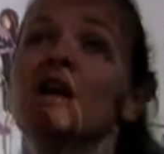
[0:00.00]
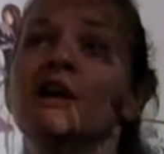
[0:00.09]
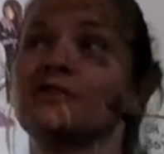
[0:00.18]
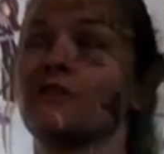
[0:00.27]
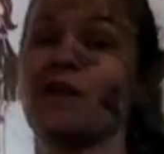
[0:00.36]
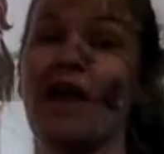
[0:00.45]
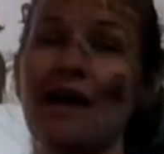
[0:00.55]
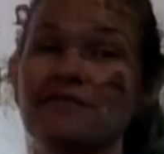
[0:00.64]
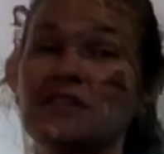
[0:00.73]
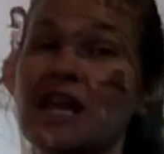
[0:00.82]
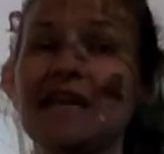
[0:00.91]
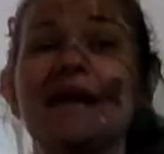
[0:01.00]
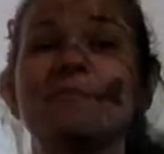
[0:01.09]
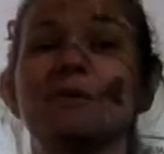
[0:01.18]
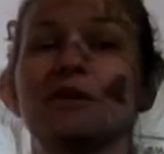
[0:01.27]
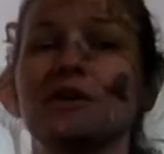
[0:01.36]
So if you have 10
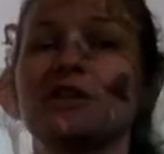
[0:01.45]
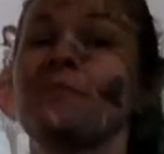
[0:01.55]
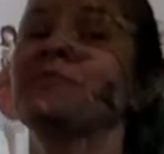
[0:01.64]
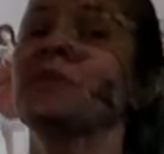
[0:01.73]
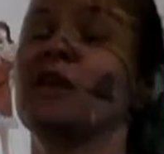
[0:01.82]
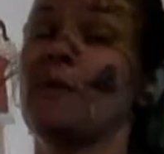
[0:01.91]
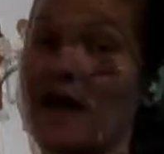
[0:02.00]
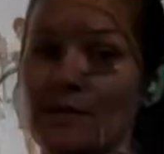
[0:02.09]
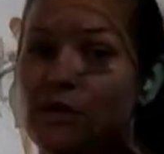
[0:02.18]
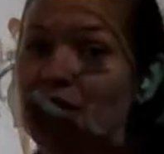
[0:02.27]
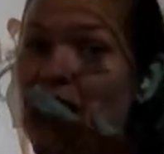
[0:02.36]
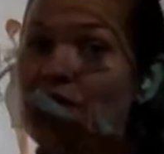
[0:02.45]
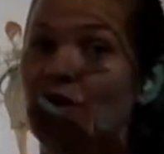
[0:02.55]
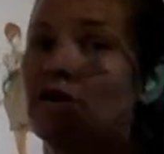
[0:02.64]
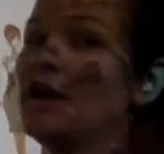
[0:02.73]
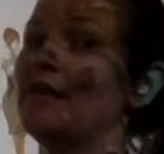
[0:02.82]
numbers, you add them all
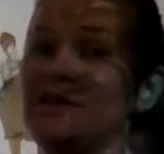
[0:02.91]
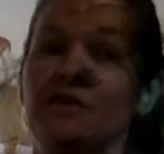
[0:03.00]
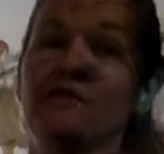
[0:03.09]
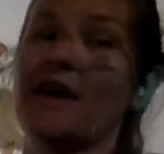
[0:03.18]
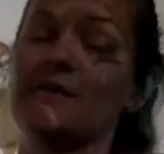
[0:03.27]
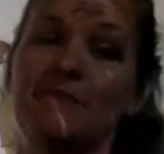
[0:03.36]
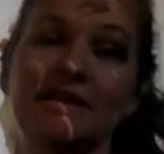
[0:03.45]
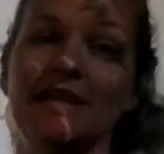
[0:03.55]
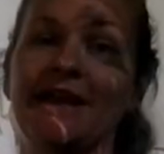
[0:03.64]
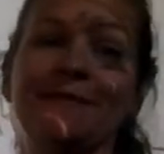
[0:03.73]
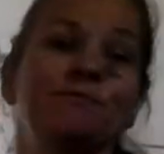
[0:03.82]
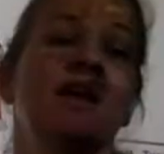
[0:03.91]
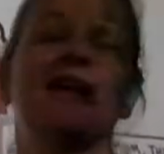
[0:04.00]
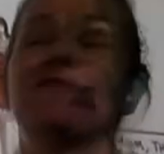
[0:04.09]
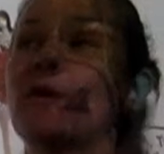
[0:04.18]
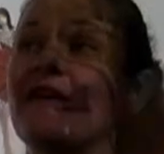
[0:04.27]
together, and then you divide them by 10.
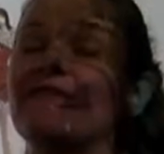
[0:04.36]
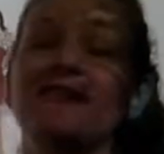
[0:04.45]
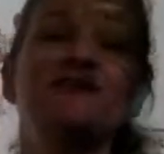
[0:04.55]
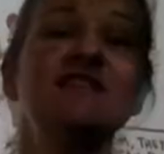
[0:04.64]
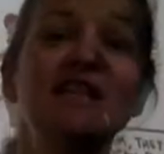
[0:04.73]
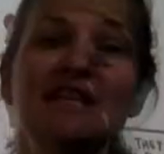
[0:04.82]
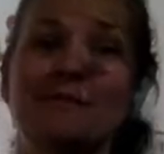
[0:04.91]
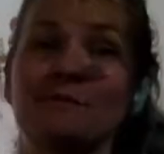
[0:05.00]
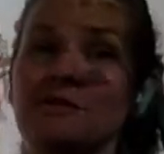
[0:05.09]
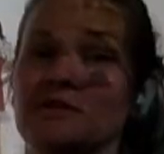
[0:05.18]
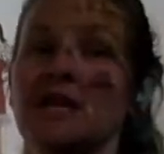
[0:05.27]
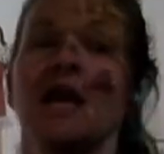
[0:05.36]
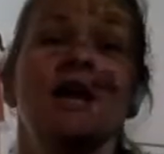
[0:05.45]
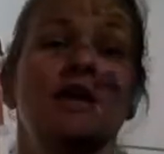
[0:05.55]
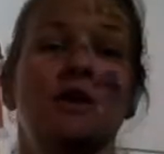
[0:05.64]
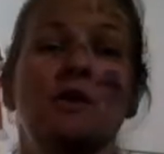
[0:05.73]
If you have 15 numbers,
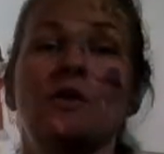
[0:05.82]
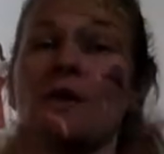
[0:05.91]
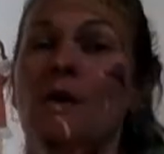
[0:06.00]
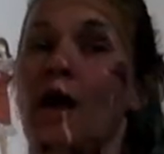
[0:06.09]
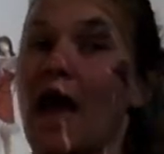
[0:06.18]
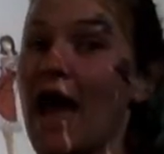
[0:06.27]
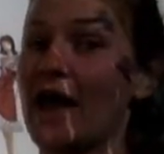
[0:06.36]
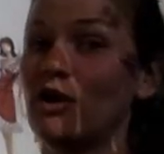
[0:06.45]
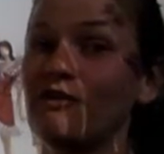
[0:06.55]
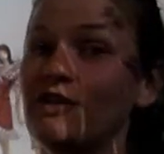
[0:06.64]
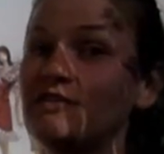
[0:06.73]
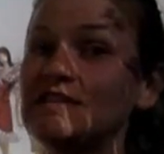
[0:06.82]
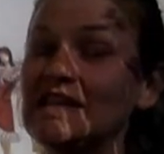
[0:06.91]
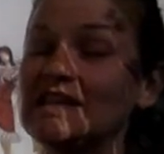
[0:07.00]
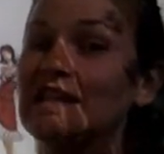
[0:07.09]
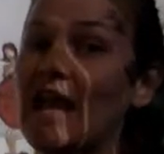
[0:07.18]
you add all
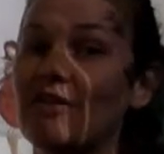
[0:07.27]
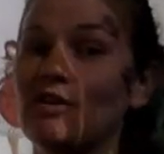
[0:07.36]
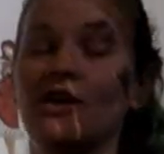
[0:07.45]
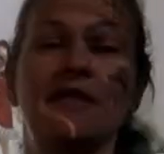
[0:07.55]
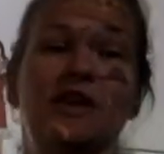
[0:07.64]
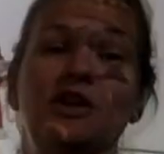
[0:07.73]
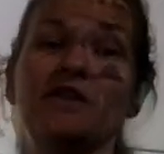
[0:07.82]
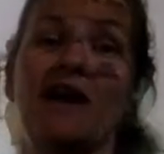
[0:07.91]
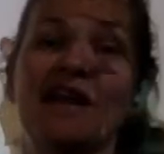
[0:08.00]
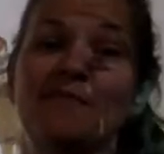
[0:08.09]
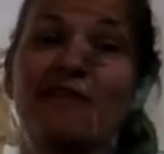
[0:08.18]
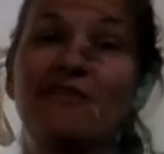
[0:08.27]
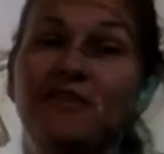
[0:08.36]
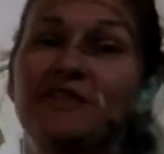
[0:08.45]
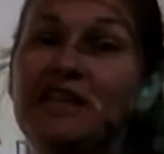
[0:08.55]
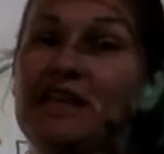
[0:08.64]
15 together, and then you divide it by
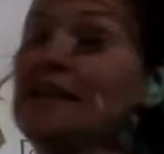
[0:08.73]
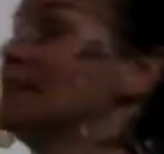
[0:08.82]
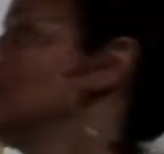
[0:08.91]
15.